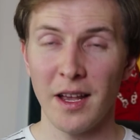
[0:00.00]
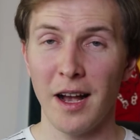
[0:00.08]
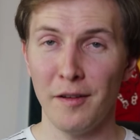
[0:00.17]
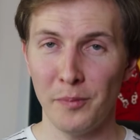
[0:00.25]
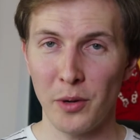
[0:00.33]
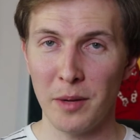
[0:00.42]

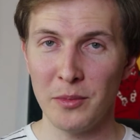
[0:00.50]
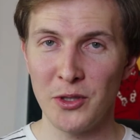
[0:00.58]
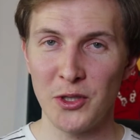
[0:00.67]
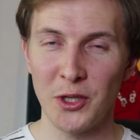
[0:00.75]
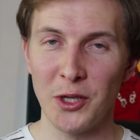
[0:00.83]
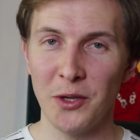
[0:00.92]
I've
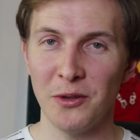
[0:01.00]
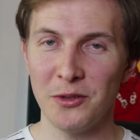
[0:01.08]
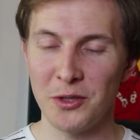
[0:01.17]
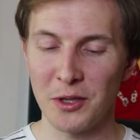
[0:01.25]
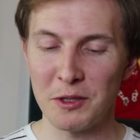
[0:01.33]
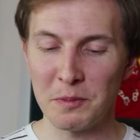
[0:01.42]
promised to you
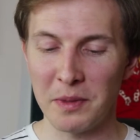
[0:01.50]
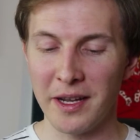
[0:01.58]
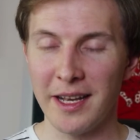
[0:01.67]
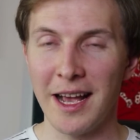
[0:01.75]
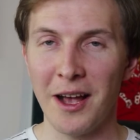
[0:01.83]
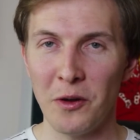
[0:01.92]
to
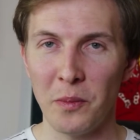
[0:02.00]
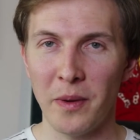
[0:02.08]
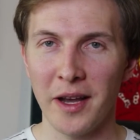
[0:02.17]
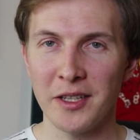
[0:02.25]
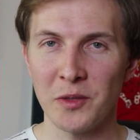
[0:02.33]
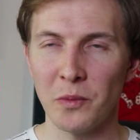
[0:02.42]
explain how
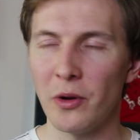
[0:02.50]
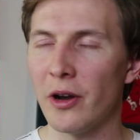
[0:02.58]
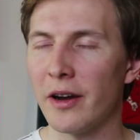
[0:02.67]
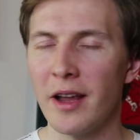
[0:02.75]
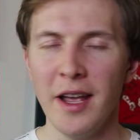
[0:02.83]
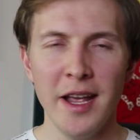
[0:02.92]
pies
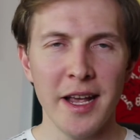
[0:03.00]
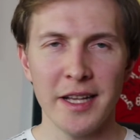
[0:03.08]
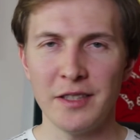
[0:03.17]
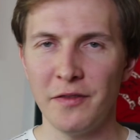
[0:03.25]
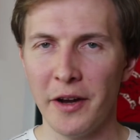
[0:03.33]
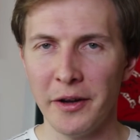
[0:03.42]
work.
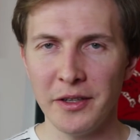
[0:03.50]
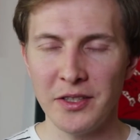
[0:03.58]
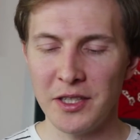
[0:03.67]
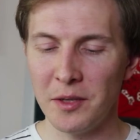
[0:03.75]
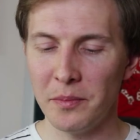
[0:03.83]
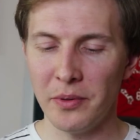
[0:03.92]
It's very
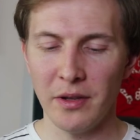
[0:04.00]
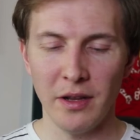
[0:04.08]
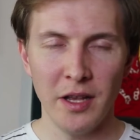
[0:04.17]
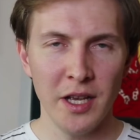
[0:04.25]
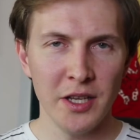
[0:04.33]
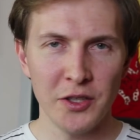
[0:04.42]

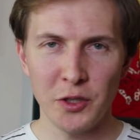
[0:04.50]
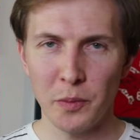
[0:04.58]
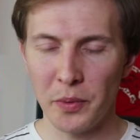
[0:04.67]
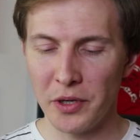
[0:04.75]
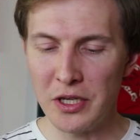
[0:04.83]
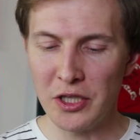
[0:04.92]
simple,
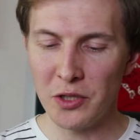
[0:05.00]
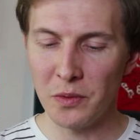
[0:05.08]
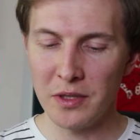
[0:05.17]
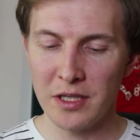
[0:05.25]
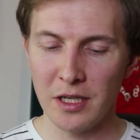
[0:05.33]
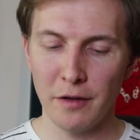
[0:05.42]
super
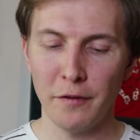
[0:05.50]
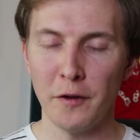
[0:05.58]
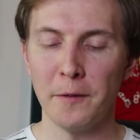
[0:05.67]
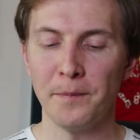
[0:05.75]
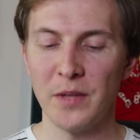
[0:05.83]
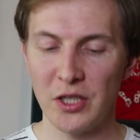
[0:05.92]

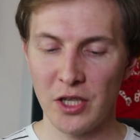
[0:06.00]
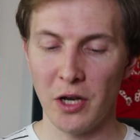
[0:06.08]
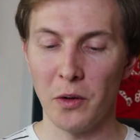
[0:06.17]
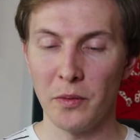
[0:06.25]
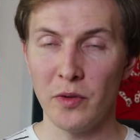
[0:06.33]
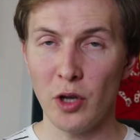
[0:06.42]
intuitive.
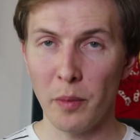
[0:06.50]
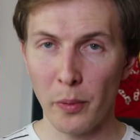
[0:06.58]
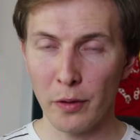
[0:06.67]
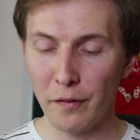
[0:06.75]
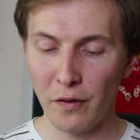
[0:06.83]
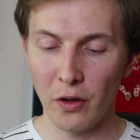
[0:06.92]
So your
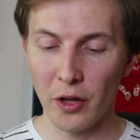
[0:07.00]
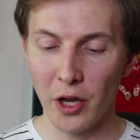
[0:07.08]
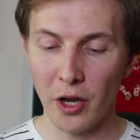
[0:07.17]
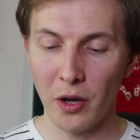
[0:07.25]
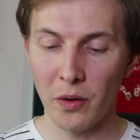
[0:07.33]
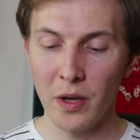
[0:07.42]

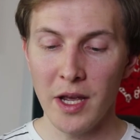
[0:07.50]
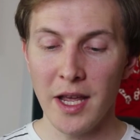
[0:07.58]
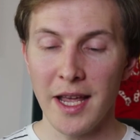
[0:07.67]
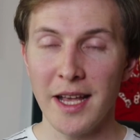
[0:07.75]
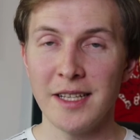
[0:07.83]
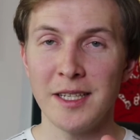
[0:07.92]
portfolio
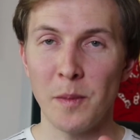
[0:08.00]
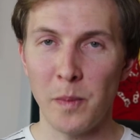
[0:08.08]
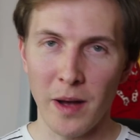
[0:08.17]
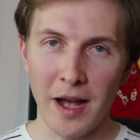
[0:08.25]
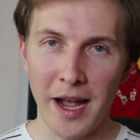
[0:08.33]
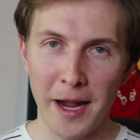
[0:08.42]
is a
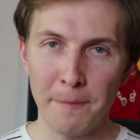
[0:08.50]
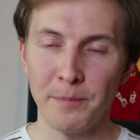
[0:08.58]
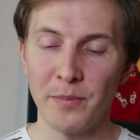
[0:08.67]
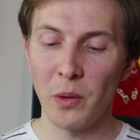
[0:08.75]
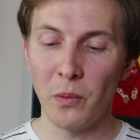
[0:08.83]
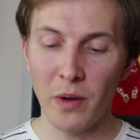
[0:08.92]
pie.
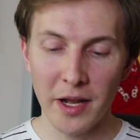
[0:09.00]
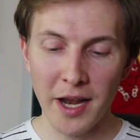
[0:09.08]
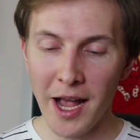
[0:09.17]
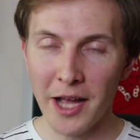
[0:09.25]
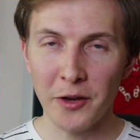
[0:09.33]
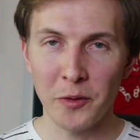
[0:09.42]

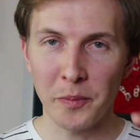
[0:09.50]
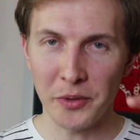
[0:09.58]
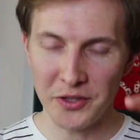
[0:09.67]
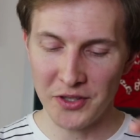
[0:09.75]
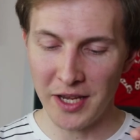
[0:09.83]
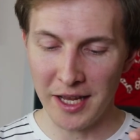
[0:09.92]

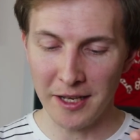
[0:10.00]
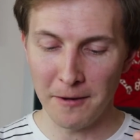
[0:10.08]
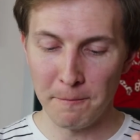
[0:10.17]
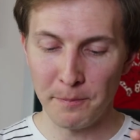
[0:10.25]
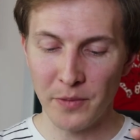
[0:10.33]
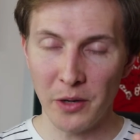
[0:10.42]
100%,
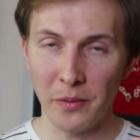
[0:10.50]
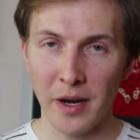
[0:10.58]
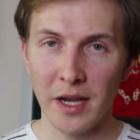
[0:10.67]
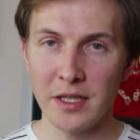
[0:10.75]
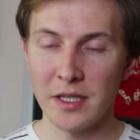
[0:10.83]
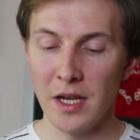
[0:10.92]

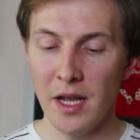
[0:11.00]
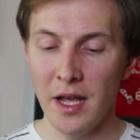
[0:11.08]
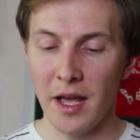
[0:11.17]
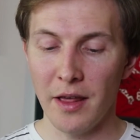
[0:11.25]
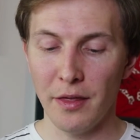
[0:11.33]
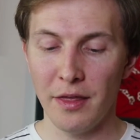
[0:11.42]
right?
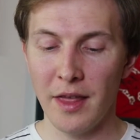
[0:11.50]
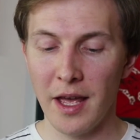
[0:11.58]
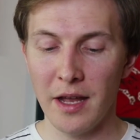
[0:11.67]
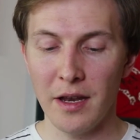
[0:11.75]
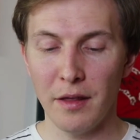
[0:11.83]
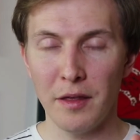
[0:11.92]
And
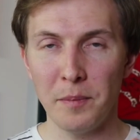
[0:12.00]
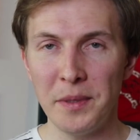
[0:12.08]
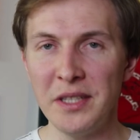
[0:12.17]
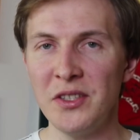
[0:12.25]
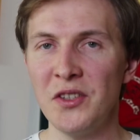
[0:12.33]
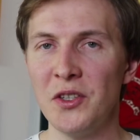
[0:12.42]
then the
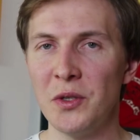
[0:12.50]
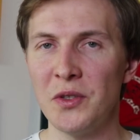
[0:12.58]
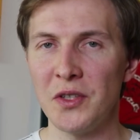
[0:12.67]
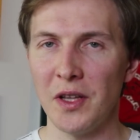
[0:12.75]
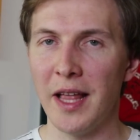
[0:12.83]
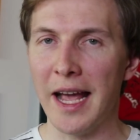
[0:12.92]
pieces you
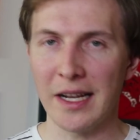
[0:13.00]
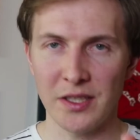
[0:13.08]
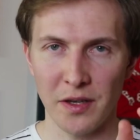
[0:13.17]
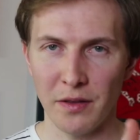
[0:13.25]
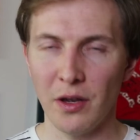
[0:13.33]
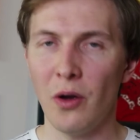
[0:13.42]

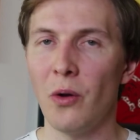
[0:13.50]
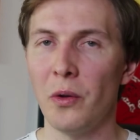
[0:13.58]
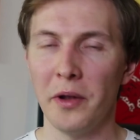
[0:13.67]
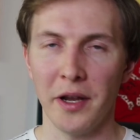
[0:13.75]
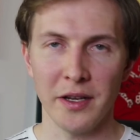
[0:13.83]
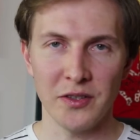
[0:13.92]
select, the
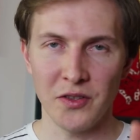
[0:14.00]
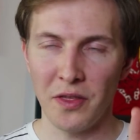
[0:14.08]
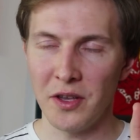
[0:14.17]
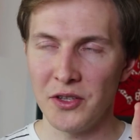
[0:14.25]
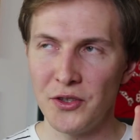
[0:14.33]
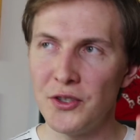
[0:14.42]
holdings,
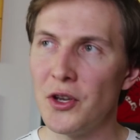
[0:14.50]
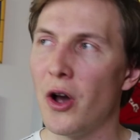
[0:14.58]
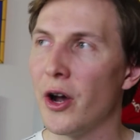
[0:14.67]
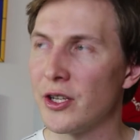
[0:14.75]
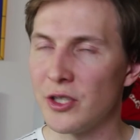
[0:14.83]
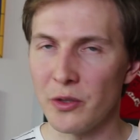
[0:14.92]
the
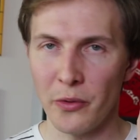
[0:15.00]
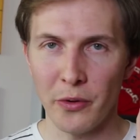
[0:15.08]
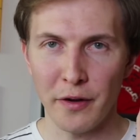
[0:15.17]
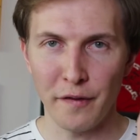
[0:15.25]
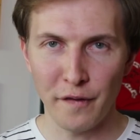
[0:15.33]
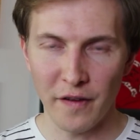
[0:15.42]
stocks
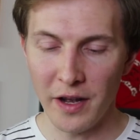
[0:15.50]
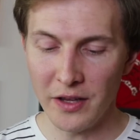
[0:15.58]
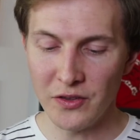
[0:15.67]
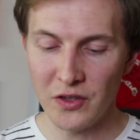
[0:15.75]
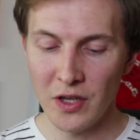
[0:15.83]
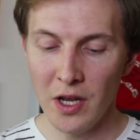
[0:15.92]
or
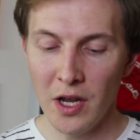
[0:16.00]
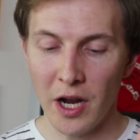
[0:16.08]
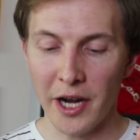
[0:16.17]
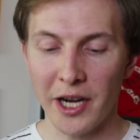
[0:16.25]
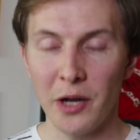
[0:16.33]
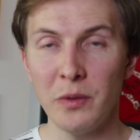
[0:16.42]
funds,
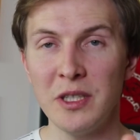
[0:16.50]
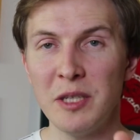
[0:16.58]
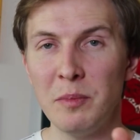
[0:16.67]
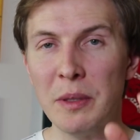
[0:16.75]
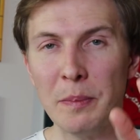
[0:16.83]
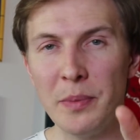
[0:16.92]
are going
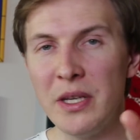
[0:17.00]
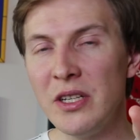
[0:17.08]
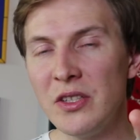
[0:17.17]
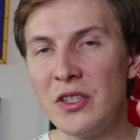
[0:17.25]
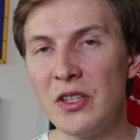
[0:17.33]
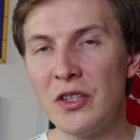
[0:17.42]
to be
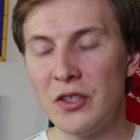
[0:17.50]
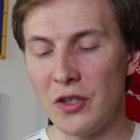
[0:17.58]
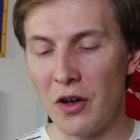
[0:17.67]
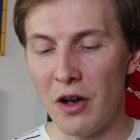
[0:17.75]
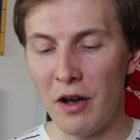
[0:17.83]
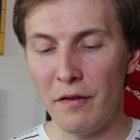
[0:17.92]

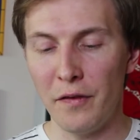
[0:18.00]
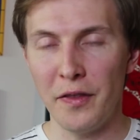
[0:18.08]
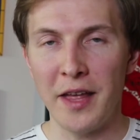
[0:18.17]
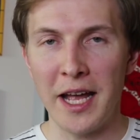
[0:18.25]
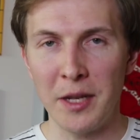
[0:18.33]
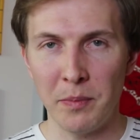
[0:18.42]
pieces
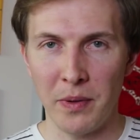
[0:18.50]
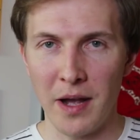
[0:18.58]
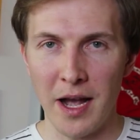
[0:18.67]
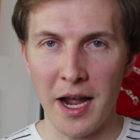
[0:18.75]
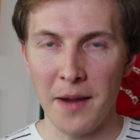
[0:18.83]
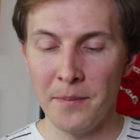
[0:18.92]
of that
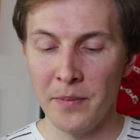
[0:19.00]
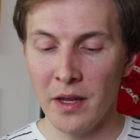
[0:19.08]
pie.